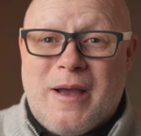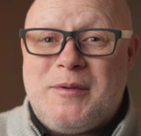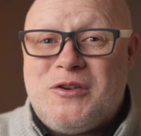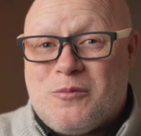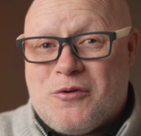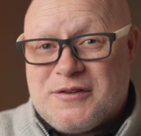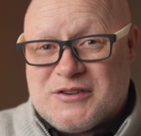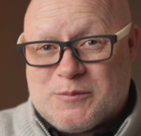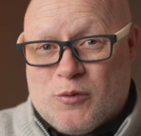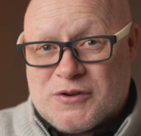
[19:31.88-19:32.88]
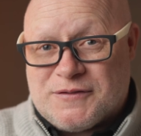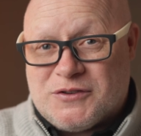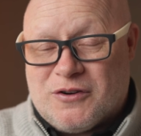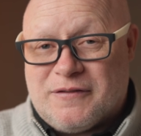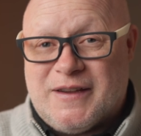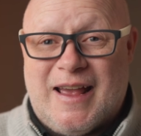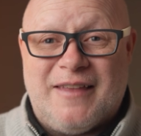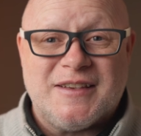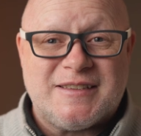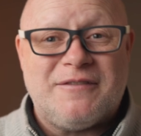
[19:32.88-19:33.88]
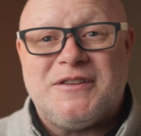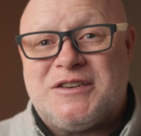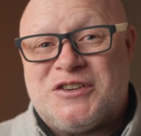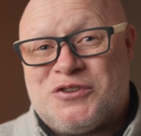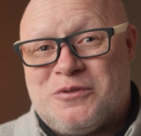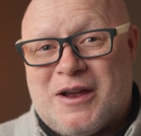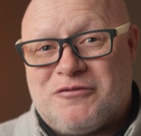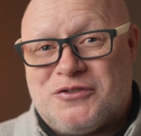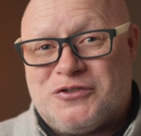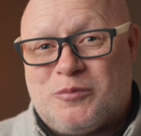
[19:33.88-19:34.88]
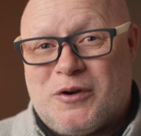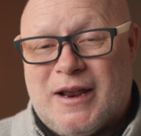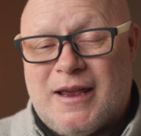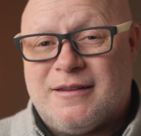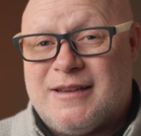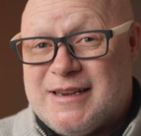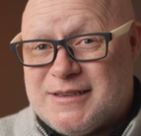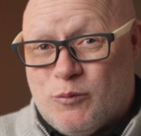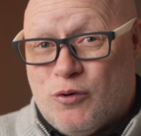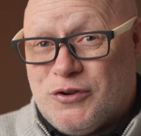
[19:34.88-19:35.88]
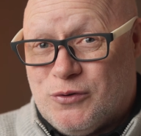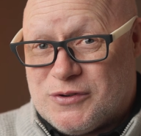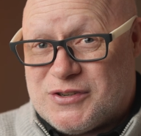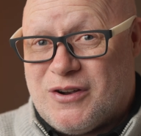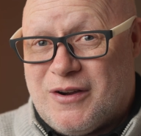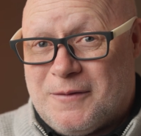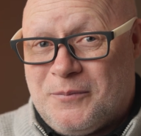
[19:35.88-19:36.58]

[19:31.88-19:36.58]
maybe you're more into sports photography and the 70-200 2.8 is more your style.